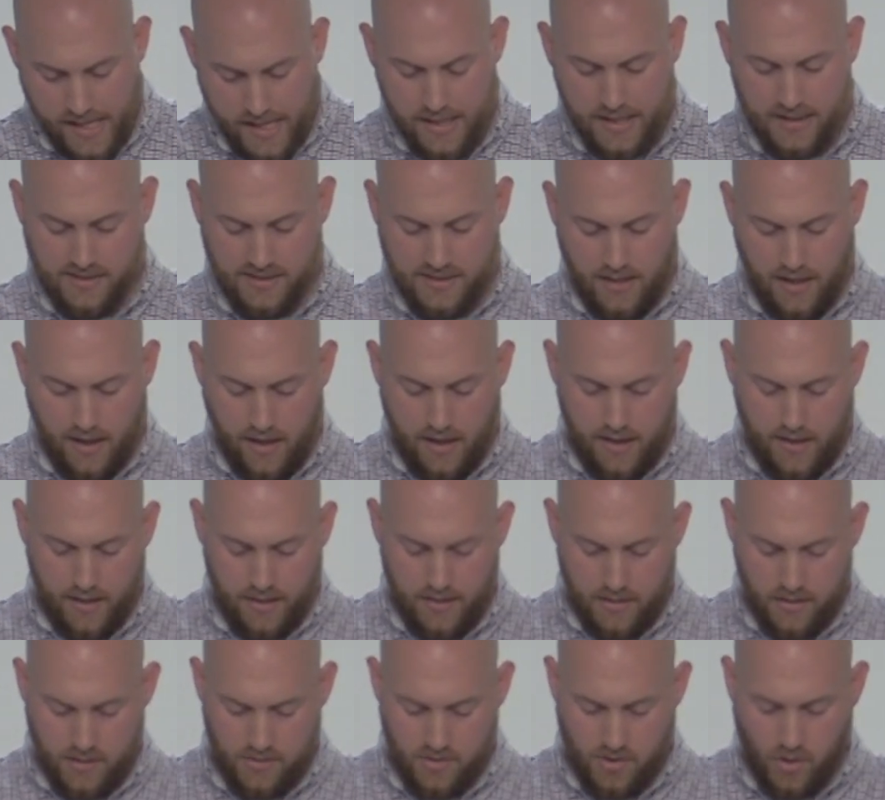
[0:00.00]
He is
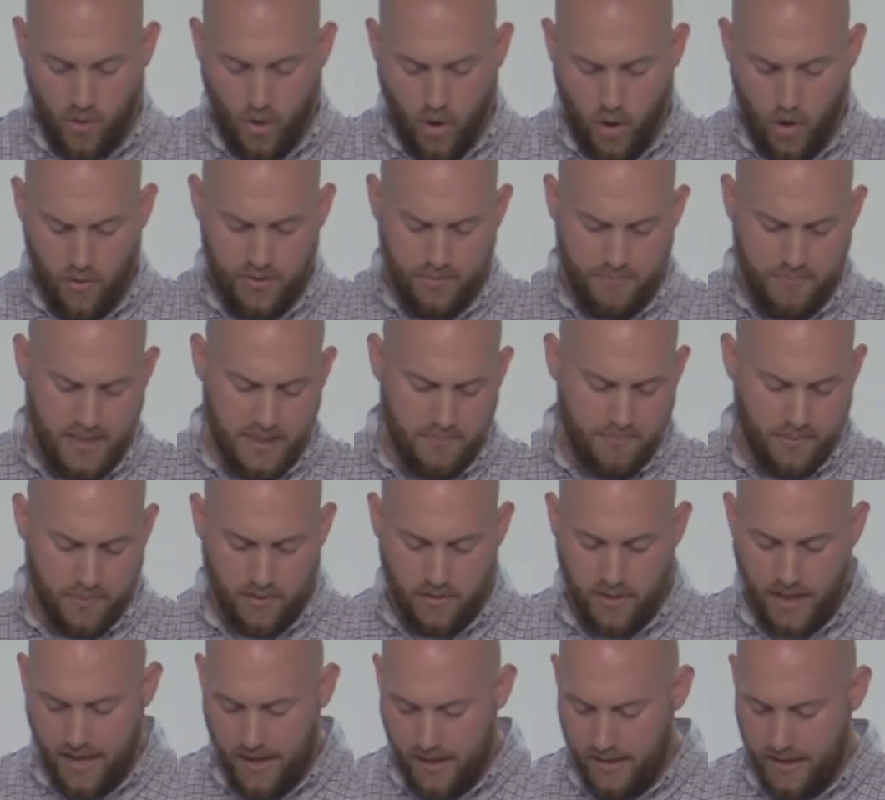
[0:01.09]
God. So all
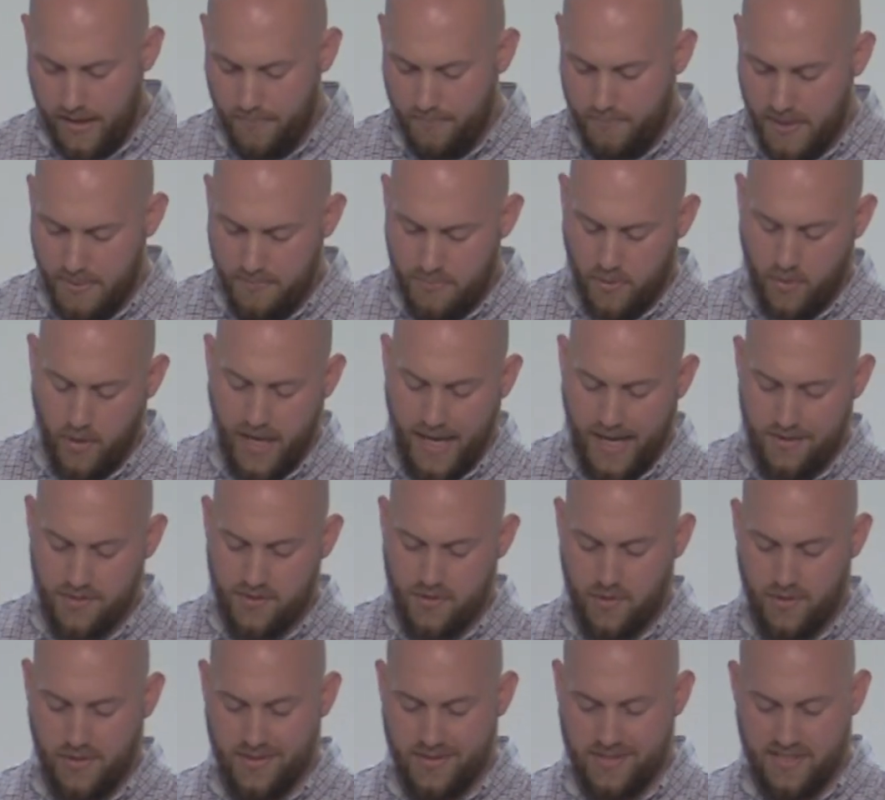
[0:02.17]
the people
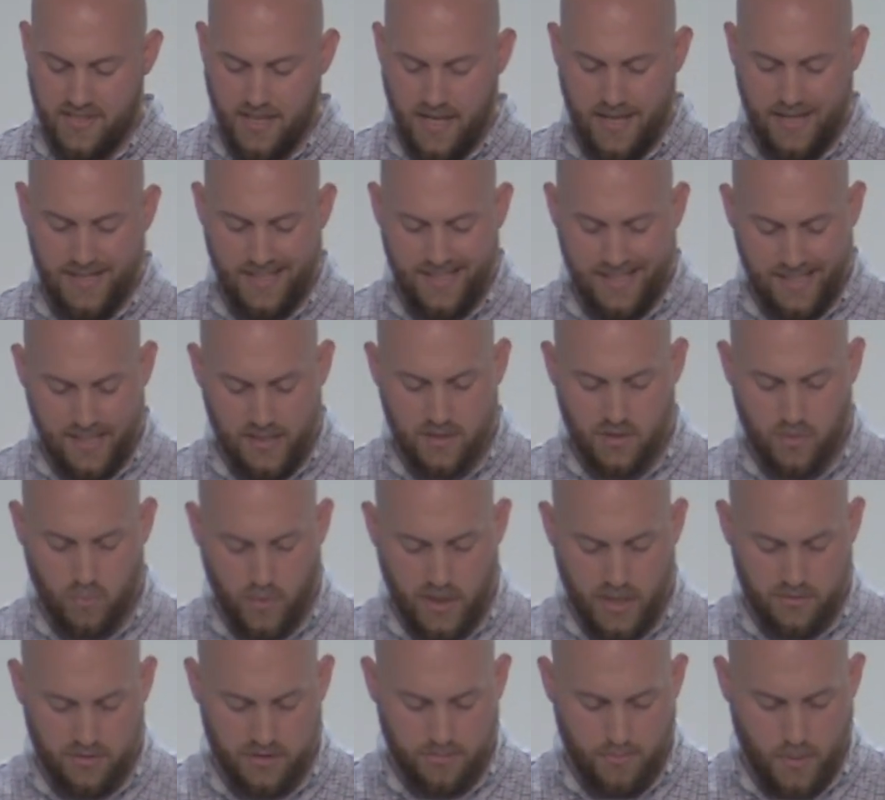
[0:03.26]
answered and said, it is
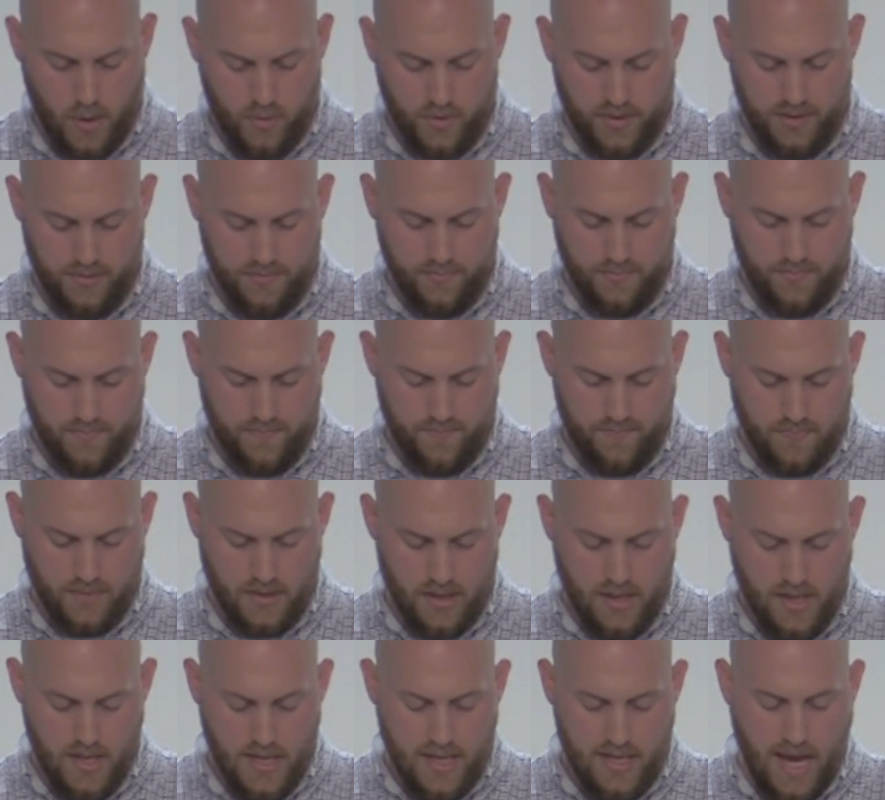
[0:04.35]
well spoken.
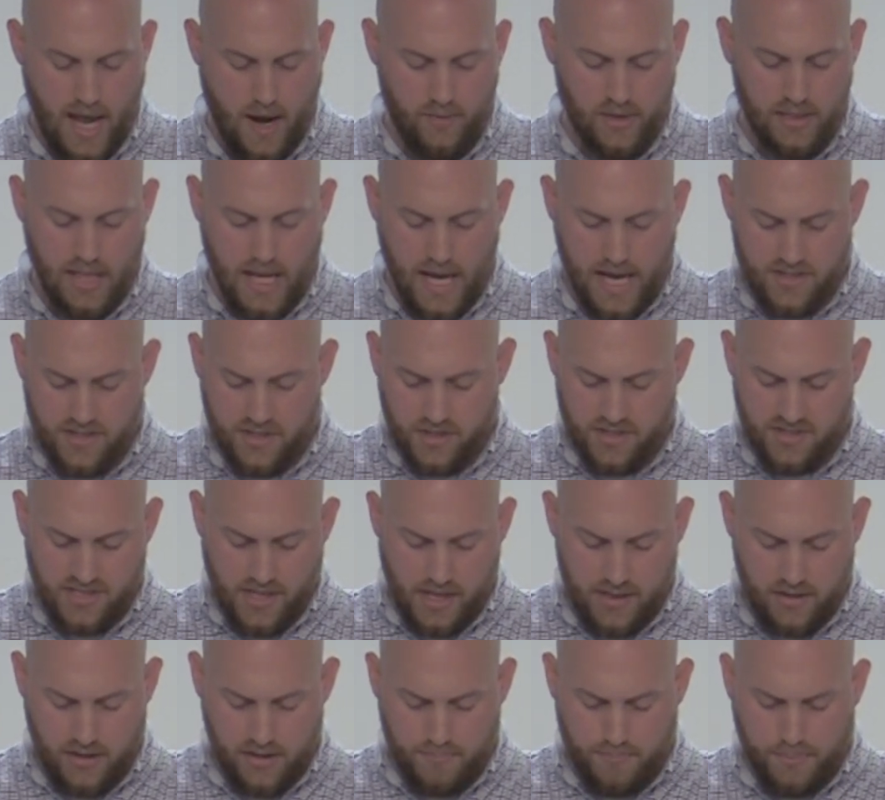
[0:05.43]
Now Elijah
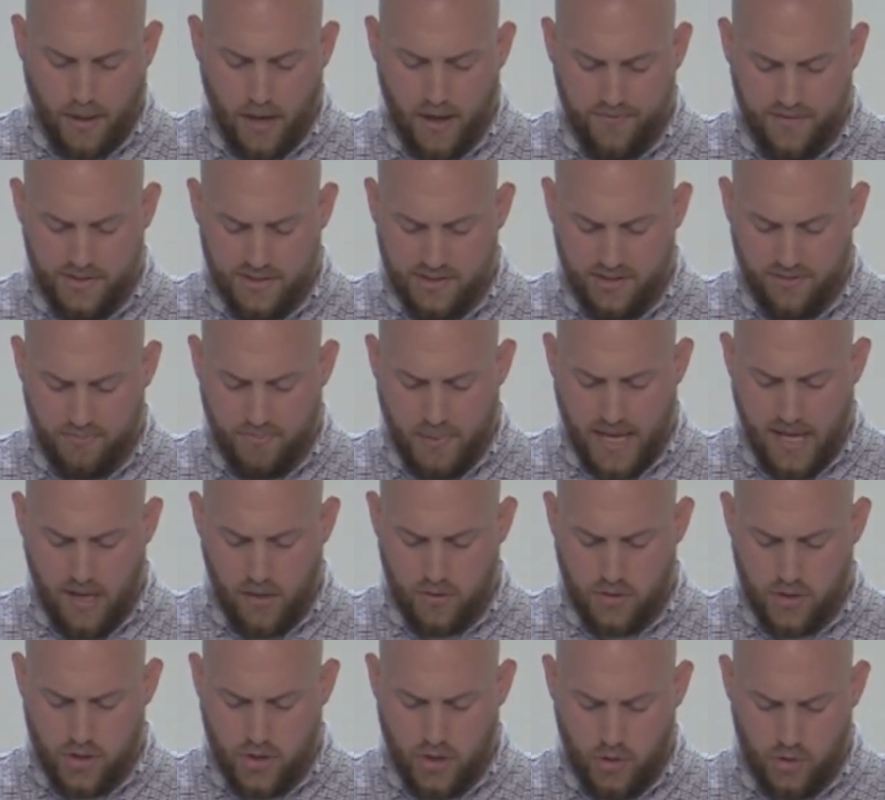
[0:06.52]
said to the prophets of
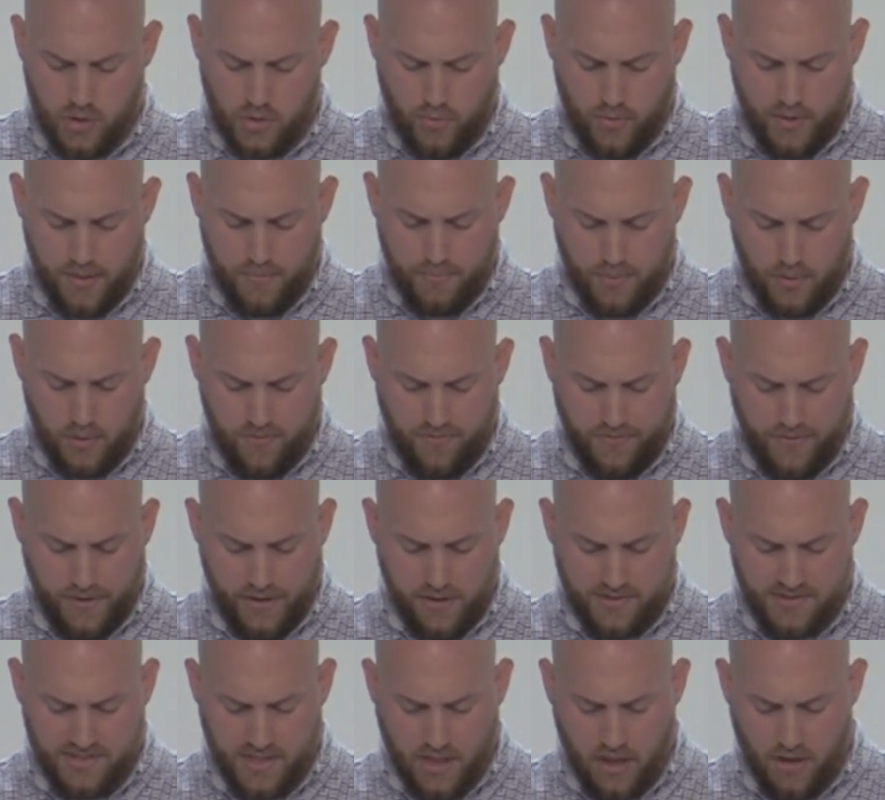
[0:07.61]
Baal, choose one bull for
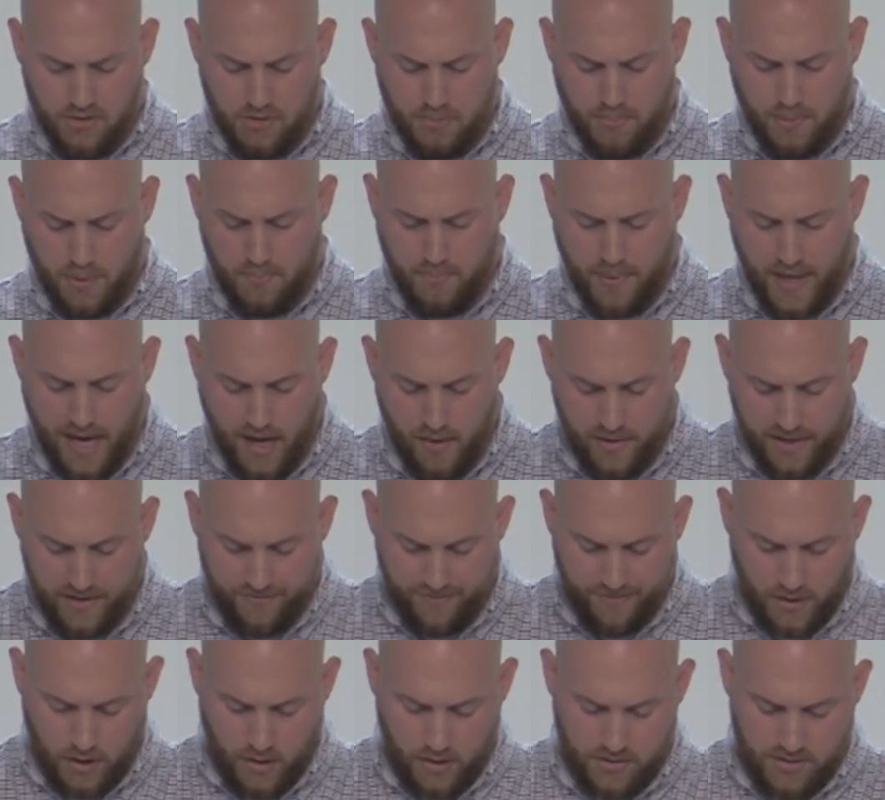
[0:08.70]
yourselves, prepare
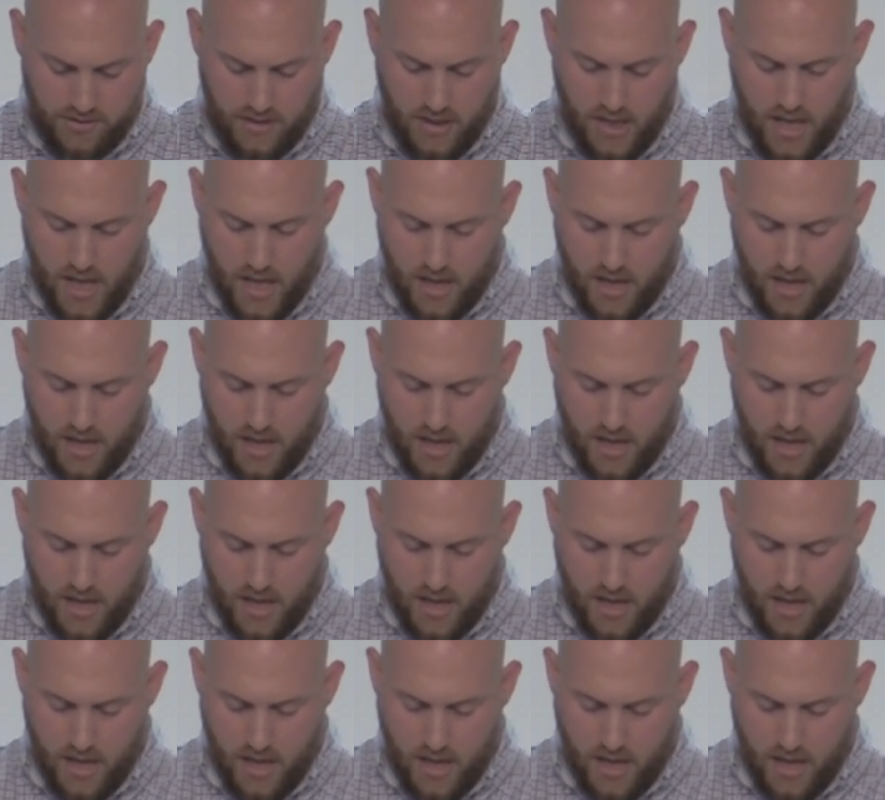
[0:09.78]
it first,